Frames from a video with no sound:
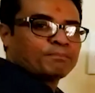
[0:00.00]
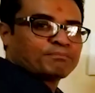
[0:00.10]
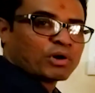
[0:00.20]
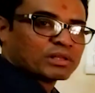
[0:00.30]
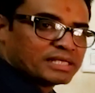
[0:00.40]

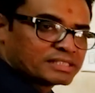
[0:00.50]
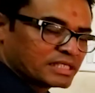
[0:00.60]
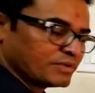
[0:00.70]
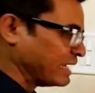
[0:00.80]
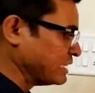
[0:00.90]

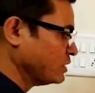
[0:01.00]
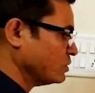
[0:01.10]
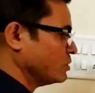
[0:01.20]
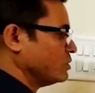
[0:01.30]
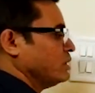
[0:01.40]
Policy
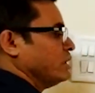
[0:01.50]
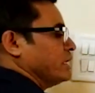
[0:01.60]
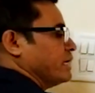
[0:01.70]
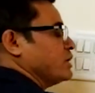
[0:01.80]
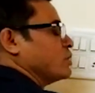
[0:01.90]
value
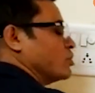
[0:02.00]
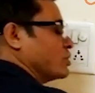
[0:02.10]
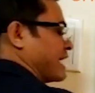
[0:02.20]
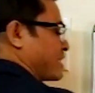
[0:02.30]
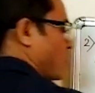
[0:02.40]
into
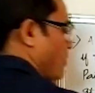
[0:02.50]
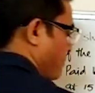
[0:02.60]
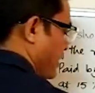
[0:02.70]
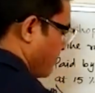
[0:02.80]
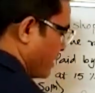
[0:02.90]
rate
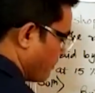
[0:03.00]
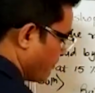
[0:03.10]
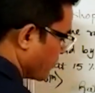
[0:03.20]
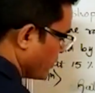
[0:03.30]
of premium.